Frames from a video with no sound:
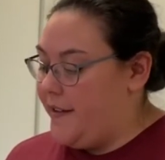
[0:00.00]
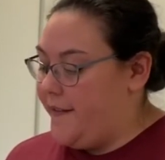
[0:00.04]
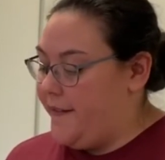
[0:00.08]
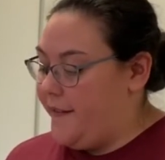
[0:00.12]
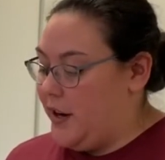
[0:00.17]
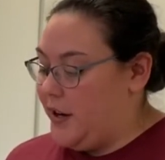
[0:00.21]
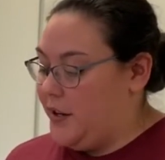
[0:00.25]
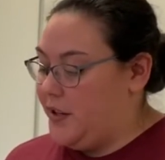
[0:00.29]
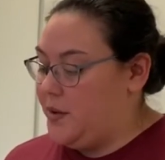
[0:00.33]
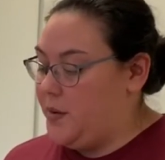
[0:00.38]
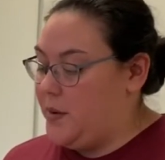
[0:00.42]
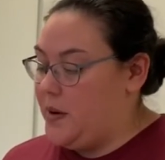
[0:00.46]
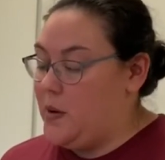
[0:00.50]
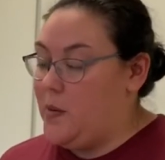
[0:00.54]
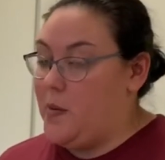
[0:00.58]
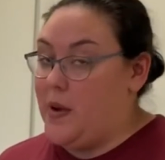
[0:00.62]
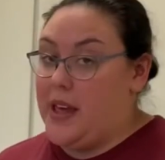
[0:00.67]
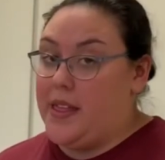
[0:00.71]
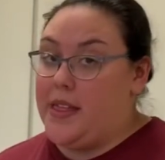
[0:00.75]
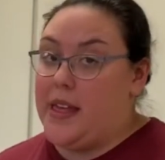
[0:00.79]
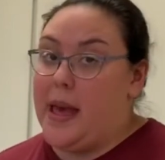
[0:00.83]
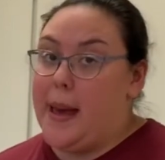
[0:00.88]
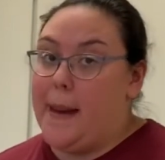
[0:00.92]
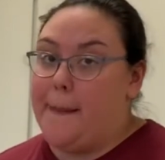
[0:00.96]
First one
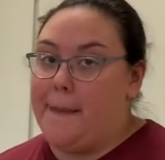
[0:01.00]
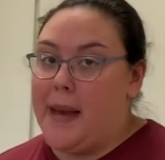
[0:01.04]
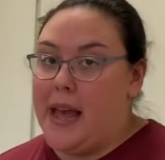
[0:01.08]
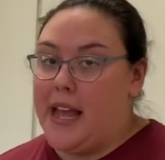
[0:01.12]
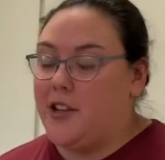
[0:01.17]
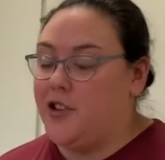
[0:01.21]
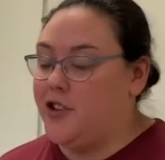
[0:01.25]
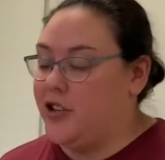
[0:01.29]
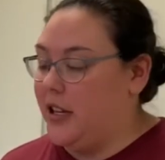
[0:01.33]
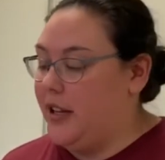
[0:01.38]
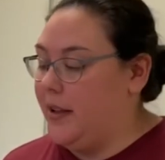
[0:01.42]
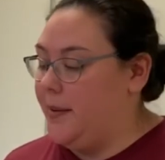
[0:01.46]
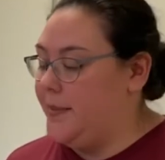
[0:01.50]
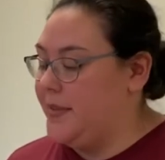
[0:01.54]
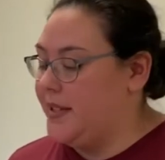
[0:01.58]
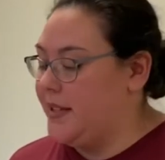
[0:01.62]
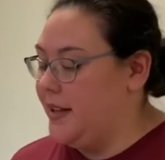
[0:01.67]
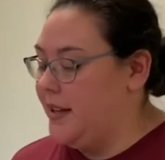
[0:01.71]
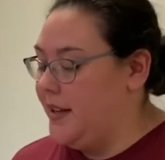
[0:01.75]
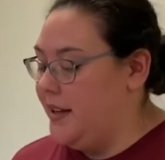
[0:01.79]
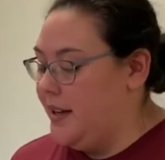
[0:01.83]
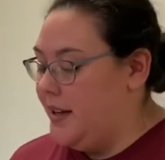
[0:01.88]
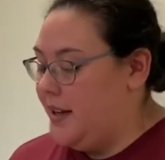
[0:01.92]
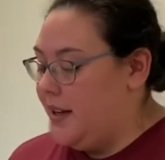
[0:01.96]
with
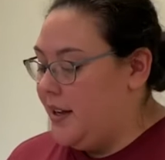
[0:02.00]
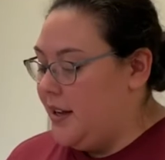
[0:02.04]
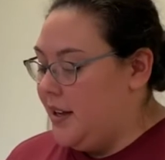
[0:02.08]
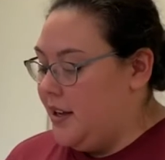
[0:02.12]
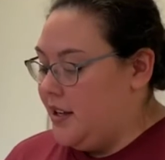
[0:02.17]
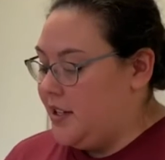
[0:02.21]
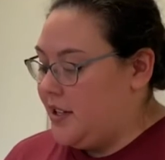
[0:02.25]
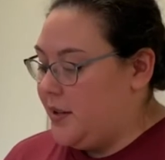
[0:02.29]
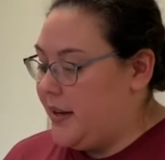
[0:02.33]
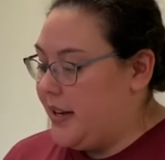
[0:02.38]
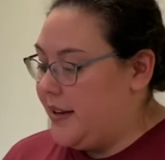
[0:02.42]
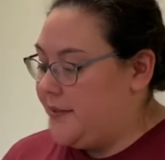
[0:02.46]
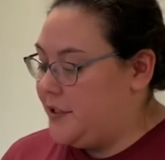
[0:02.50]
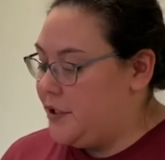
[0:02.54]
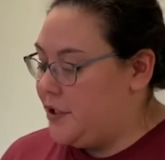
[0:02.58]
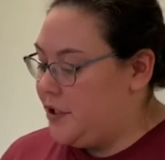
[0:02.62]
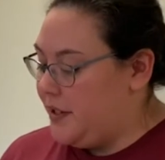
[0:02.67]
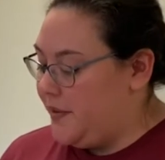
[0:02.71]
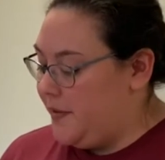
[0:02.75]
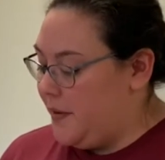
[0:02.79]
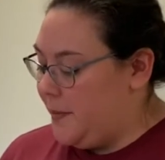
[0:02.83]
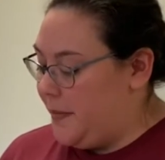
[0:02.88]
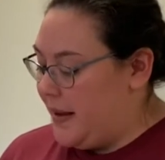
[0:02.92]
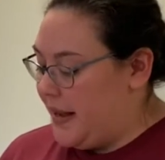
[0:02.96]
pendulums. So we have 2
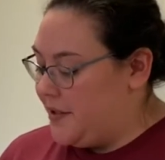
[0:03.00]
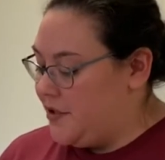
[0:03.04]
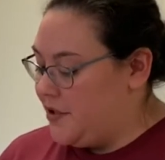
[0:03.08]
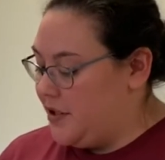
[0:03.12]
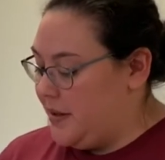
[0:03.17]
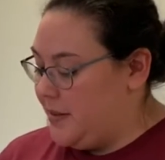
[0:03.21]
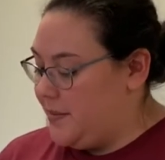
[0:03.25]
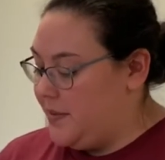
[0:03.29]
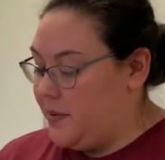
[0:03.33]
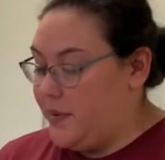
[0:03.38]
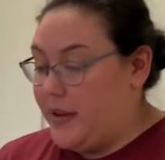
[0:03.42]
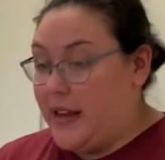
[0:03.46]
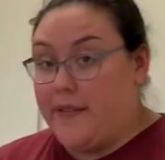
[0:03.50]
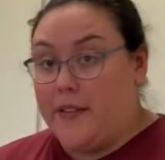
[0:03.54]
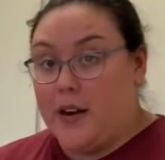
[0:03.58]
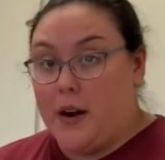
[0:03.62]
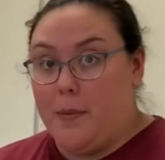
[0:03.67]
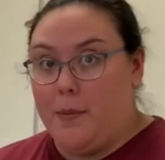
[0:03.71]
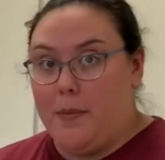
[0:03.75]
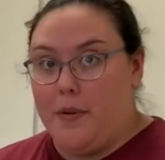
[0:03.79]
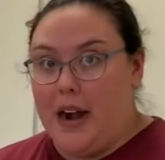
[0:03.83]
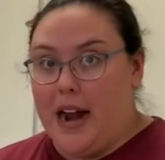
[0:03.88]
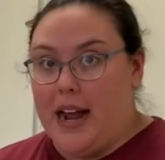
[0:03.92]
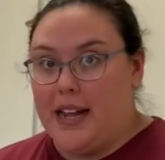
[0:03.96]
different pendulums. We have our
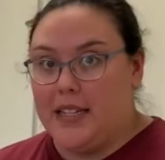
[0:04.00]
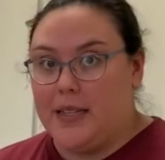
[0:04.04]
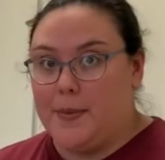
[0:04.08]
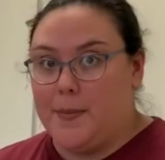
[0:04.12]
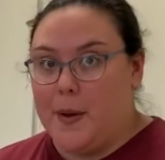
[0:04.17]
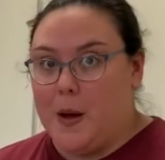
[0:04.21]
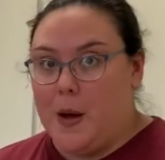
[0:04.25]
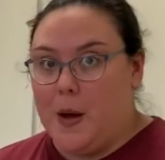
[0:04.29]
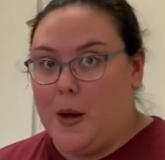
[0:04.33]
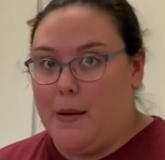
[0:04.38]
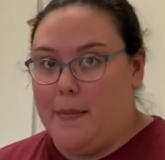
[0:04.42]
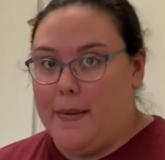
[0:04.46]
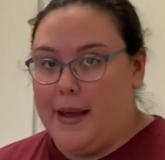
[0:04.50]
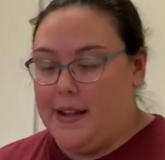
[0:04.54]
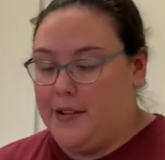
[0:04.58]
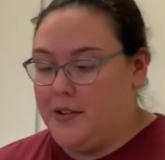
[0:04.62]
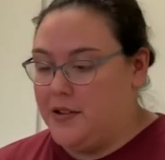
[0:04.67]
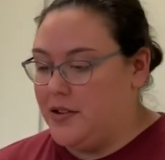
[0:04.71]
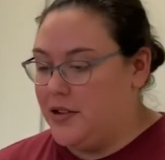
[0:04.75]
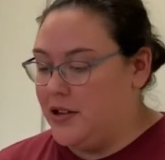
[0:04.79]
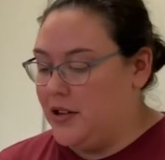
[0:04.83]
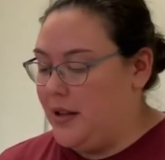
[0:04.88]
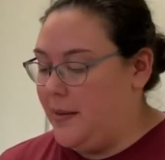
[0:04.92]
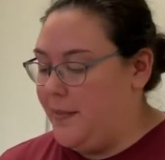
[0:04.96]
brass ball
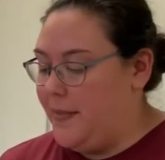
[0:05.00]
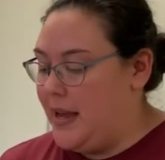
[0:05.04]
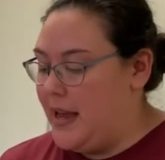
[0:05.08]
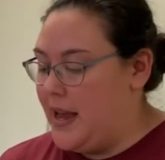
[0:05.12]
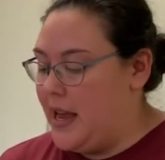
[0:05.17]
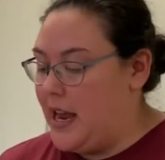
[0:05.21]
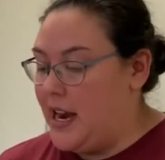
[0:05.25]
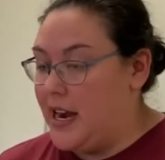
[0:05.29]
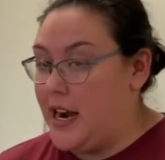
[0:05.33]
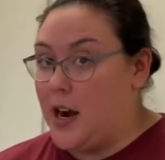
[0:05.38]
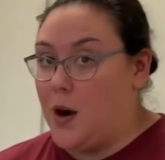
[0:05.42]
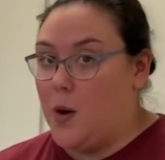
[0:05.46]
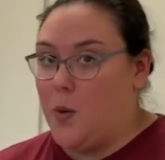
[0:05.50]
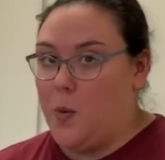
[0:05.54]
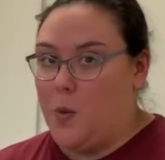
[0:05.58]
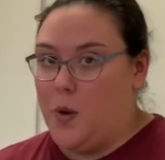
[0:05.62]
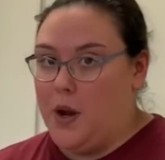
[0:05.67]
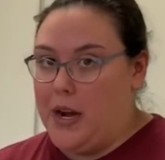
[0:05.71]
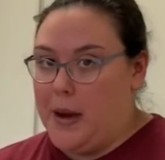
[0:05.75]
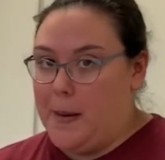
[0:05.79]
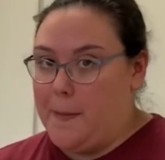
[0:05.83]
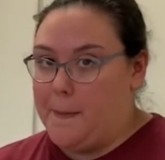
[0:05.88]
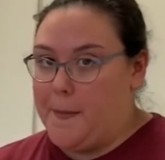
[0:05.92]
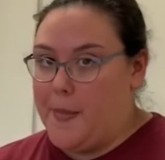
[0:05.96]
pendulum and our
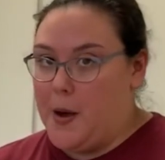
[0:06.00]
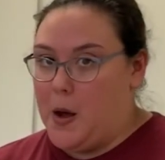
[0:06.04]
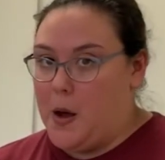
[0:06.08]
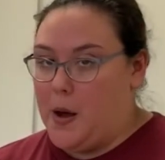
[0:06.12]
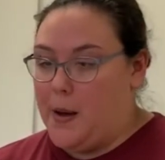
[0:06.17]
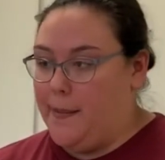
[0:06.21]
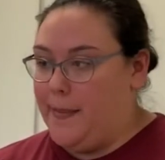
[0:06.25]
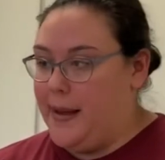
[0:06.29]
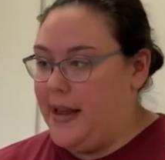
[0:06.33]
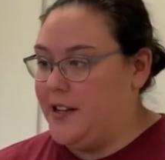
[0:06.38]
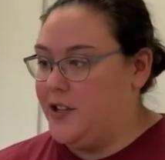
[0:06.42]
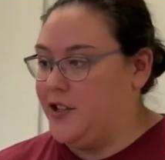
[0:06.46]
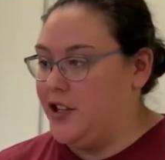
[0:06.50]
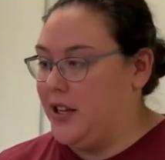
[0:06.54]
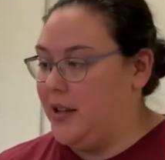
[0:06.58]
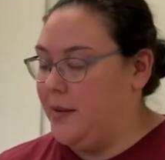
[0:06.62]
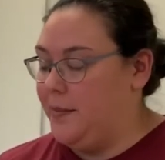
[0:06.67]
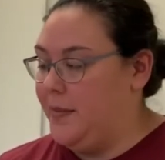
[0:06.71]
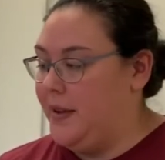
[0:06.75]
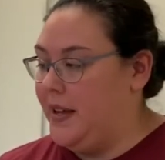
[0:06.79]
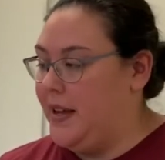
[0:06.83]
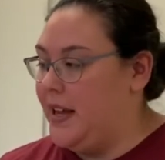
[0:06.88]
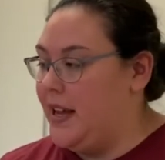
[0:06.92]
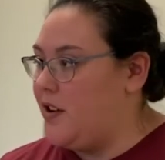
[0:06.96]
wooden ball
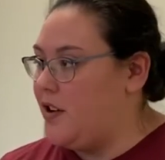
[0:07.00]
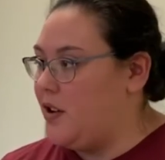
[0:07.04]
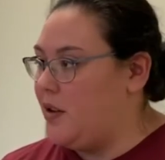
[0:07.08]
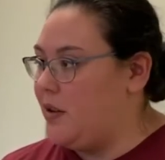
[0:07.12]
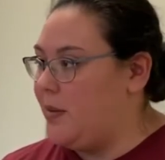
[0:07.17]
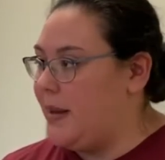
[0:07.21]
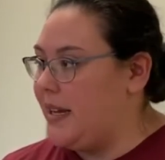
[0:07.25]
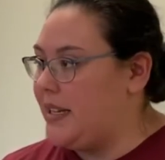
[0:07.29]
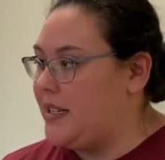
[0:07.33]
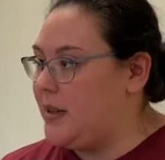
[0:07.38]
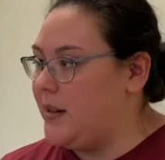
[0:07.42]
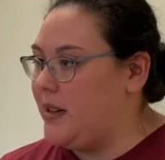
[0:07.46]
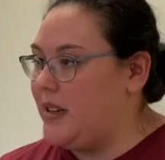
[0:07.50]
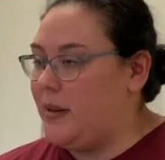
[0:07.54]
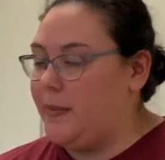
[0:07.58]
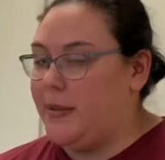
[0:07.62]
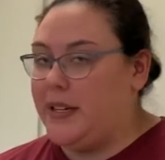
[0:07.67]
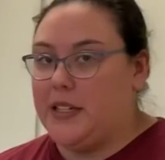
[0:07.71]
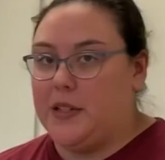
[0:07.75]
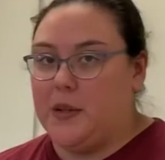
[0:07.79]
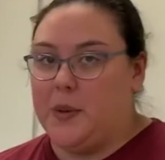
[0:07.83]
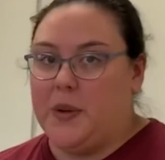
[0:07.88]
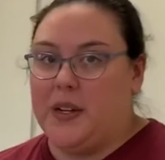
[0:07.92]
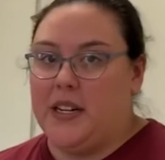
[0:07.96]
pendulum. You'd basically be
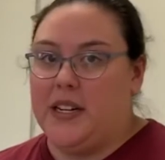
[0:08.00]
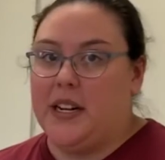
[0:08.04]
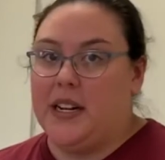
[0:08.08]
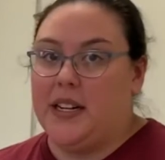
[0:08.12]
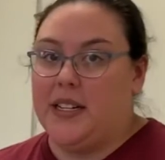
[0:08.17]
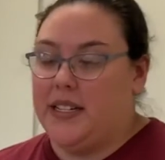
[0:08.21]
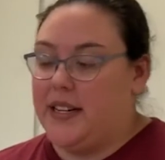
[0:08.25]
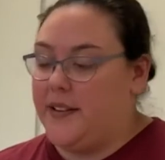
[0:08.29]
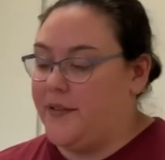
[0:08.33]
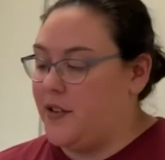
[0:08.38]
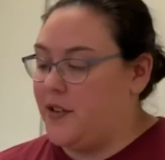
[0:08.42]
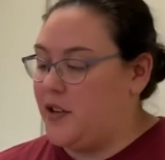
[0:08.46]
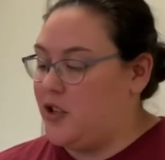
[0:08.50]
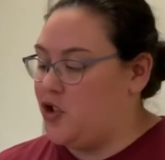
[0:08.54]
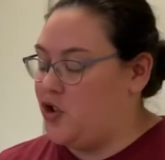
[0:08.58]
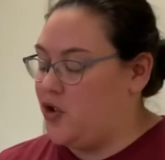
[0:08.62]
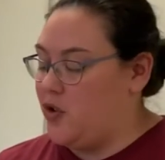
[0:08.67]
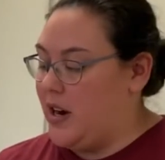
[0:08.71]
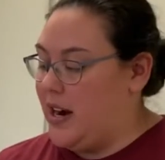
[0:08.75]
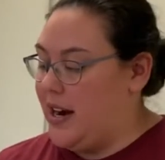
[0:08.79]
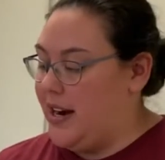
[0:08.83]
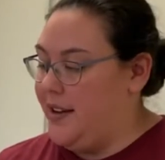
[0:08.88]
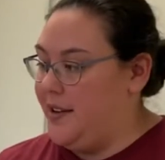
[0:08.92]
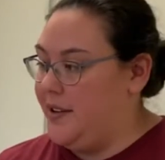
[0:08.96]
doing different
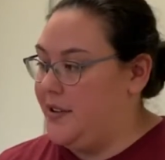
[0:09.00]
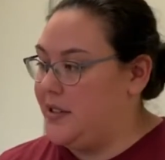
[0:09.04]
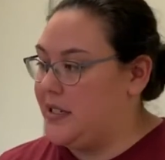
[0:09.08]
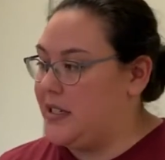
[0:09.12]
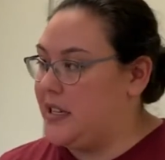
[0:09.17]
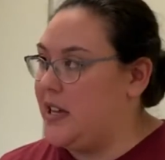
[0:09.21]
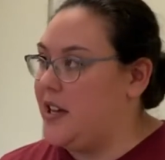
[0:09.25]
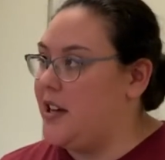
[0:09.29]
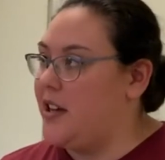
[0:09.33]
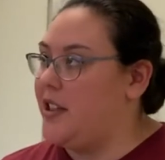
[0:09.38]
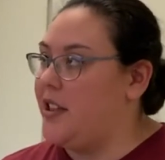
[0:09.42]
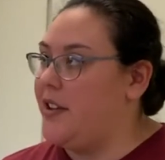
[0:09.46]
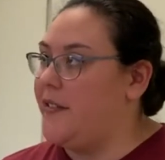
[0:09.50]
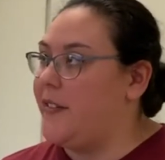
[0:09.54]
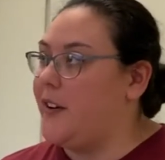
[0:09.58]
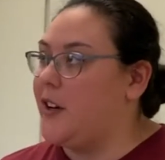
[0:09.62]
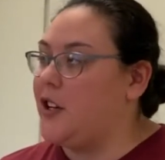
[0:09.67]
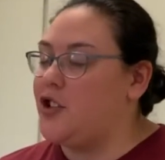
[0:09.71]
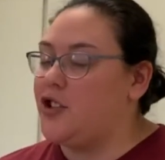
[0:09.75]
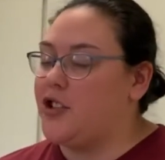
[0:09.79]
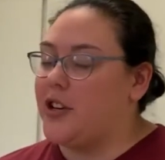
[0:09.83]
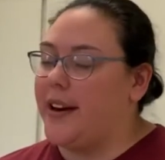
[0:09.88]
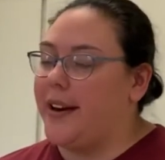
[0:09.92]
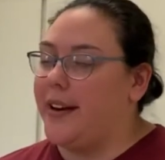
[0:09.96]
trials. The
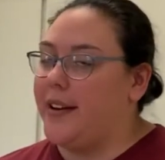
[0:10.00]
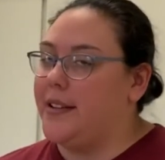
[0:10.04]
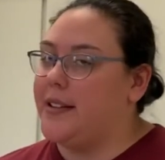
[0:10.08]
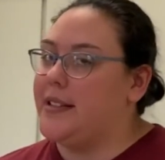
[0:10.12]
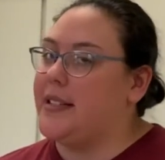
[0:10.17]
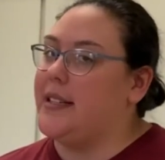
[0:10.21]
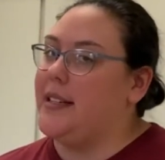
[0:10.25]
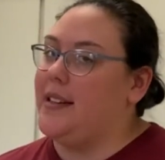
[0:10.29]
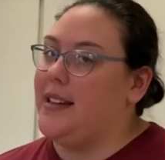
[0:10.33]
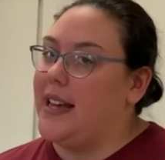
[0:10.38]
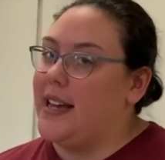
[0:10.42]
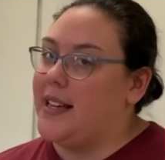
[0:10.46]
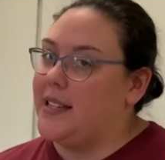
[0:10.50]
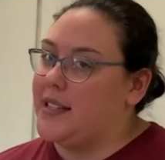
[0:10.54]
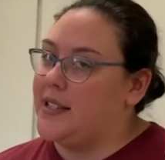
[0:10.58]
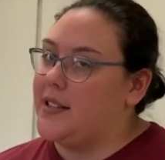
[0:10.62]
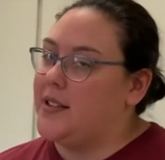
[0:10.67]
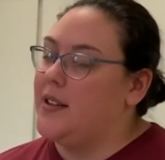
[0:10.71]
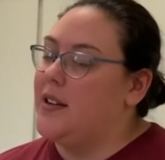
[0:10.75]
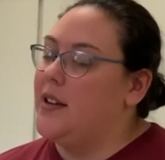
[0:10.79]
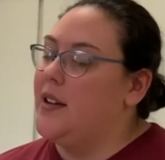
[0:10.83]
first trials, yes,